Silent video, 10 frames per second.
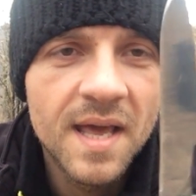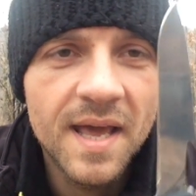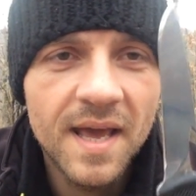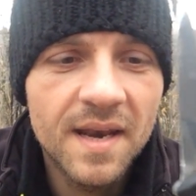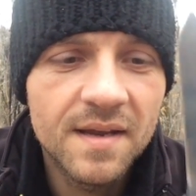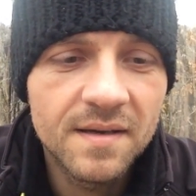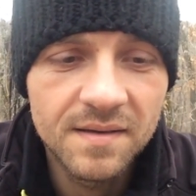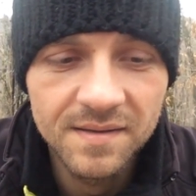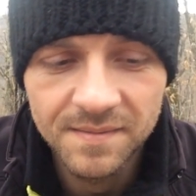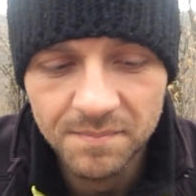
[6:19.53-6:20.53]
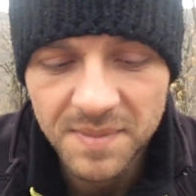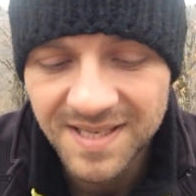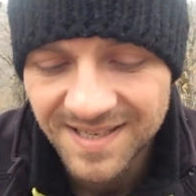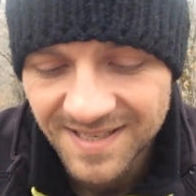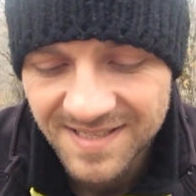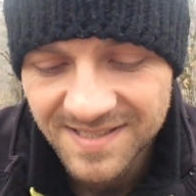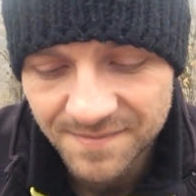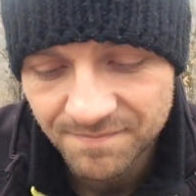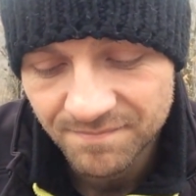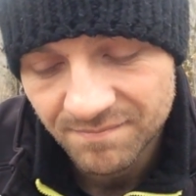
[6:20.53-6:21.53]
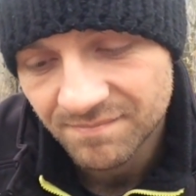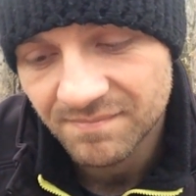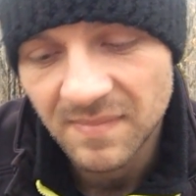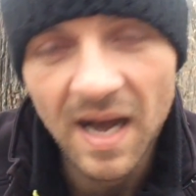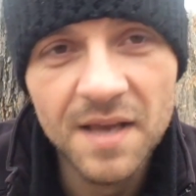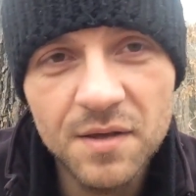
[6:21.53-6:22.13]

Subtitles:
and because I